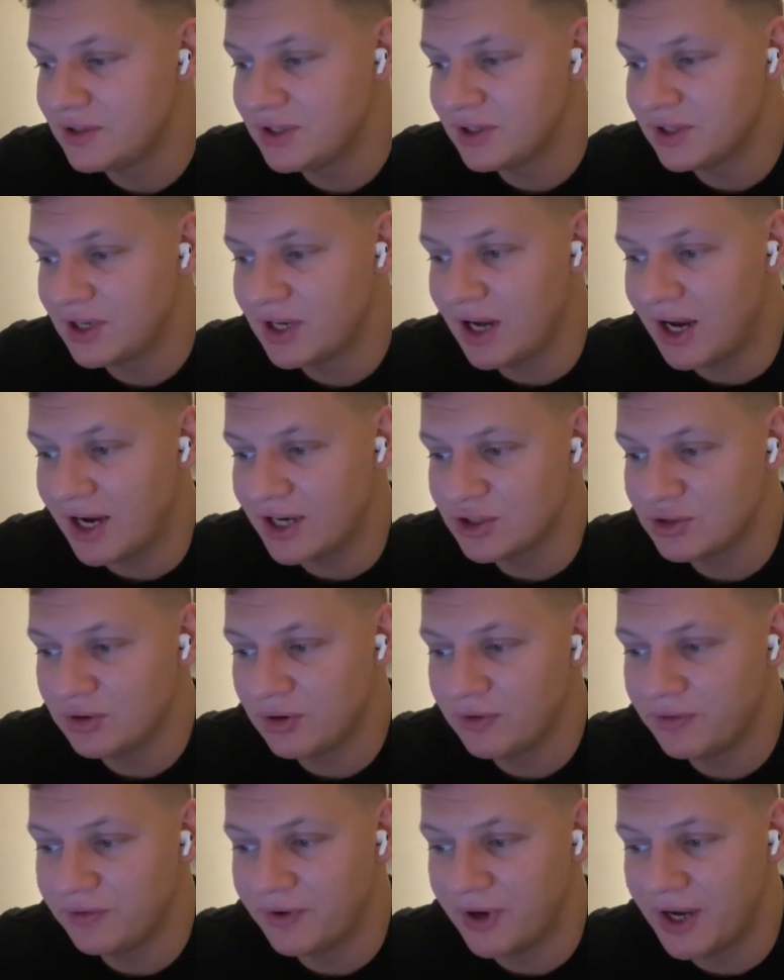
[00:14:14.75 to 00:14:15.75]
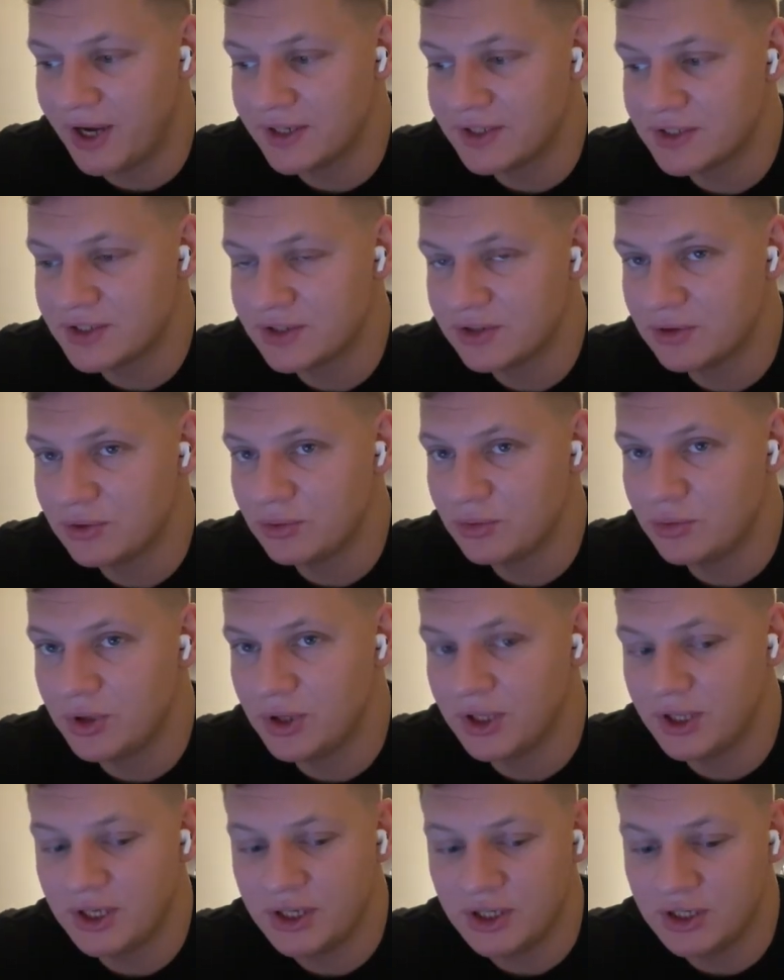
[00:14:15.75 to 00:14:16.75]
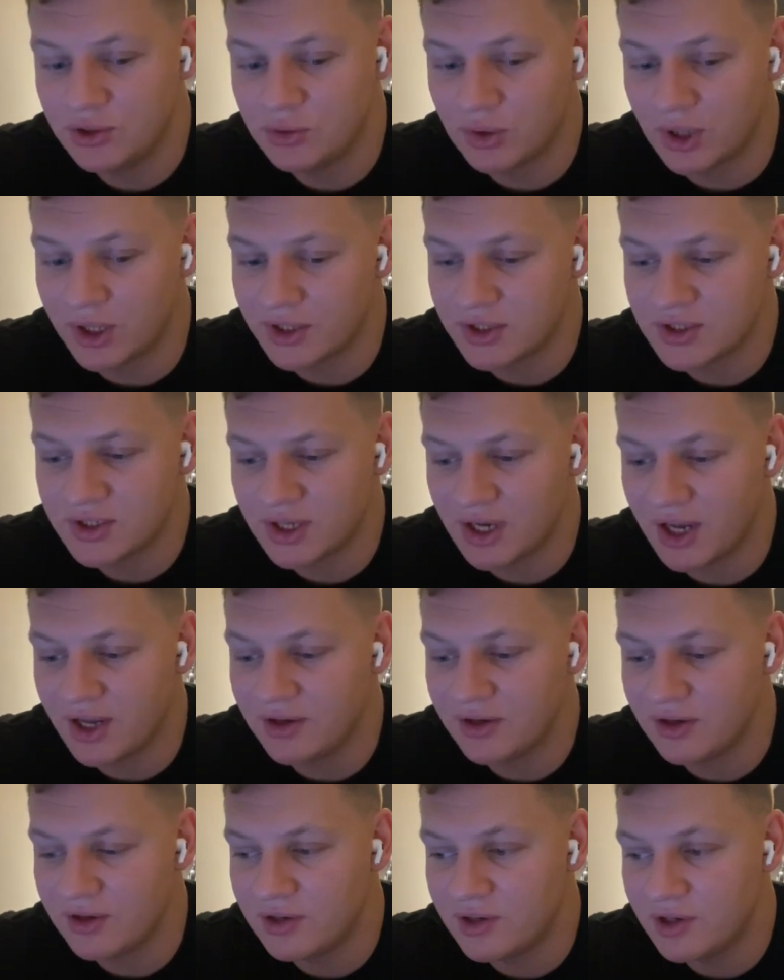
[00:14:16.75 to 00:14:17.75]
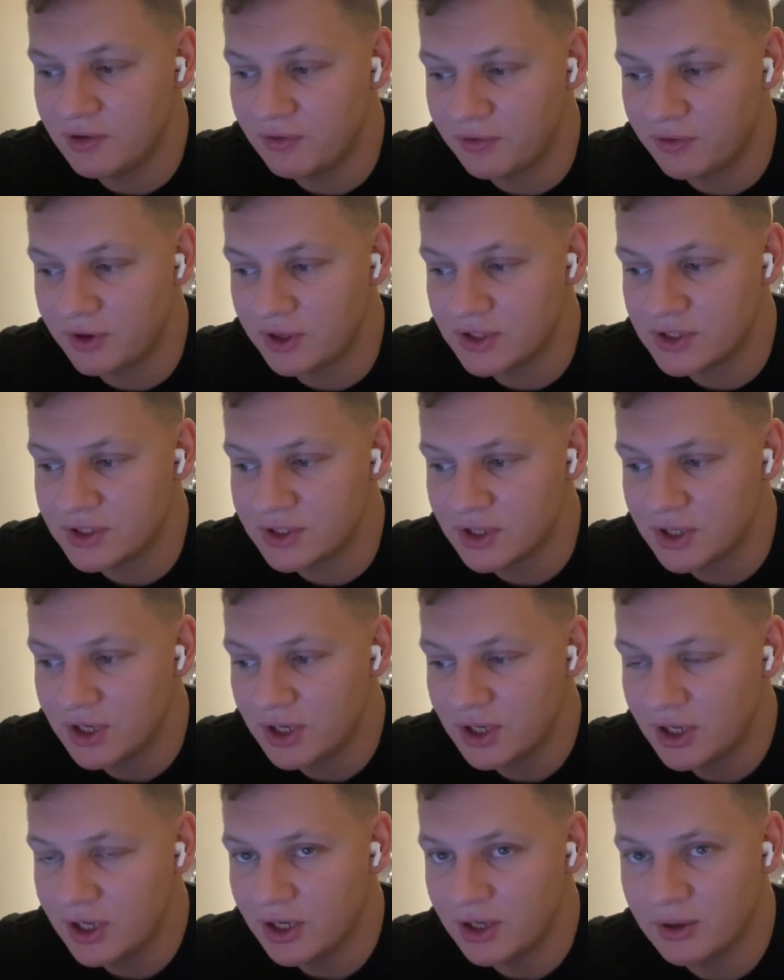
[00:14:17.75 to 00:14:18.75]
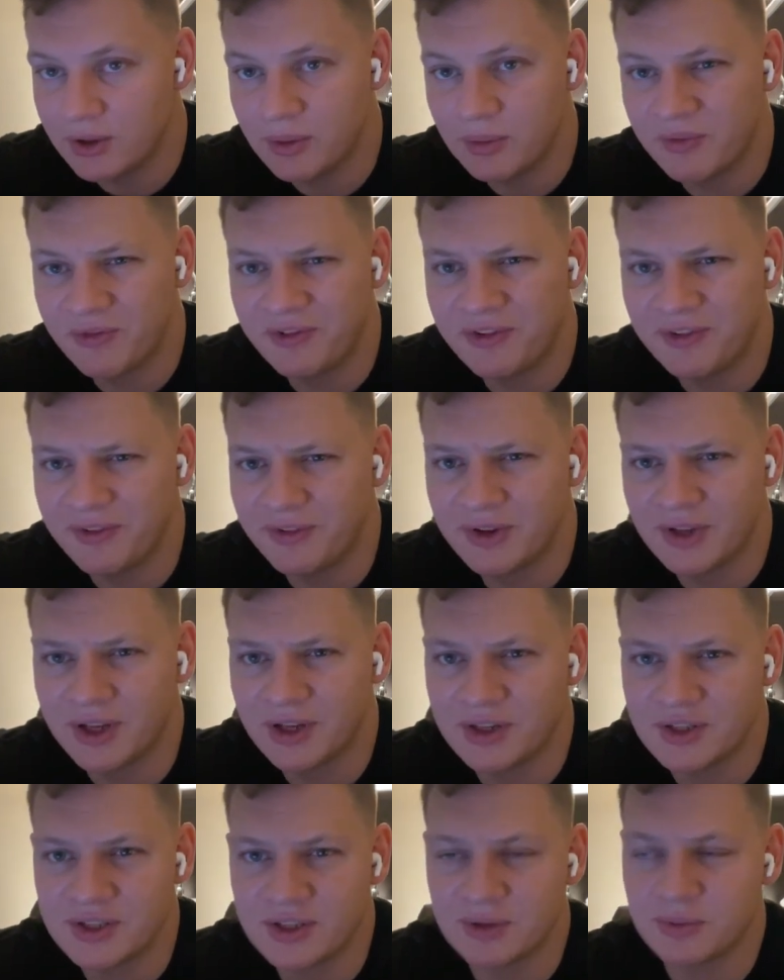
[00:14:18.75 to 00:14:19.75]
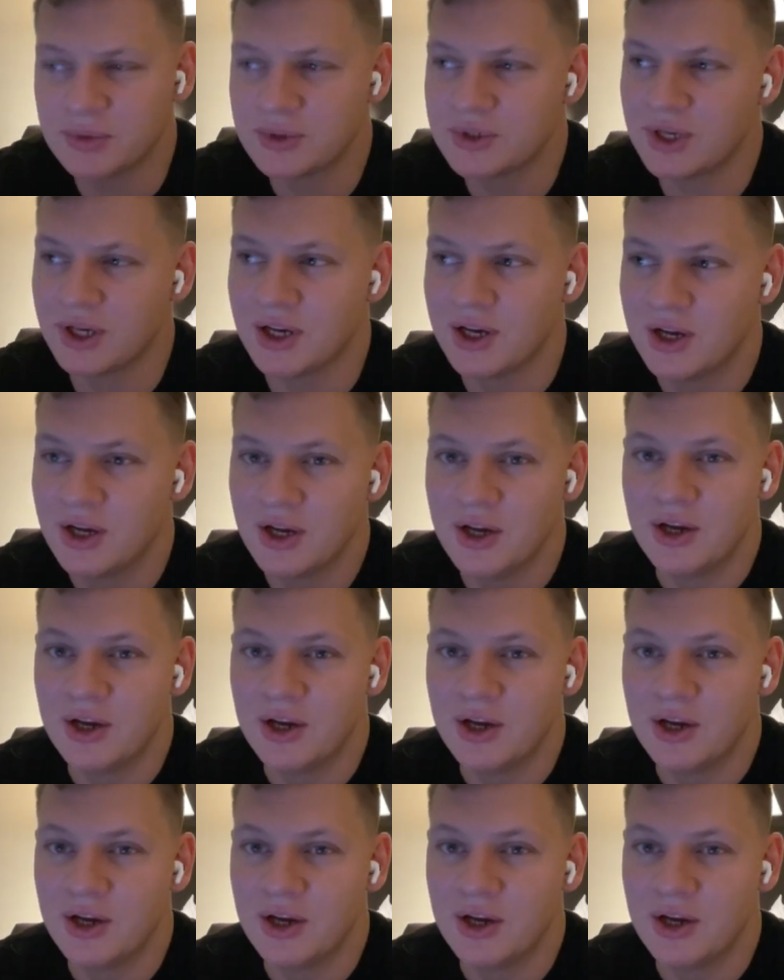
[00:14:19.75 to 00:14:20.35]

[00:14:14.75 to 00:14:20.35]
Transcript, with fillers: the casual fans you really need to understand the difference and the, the someone's like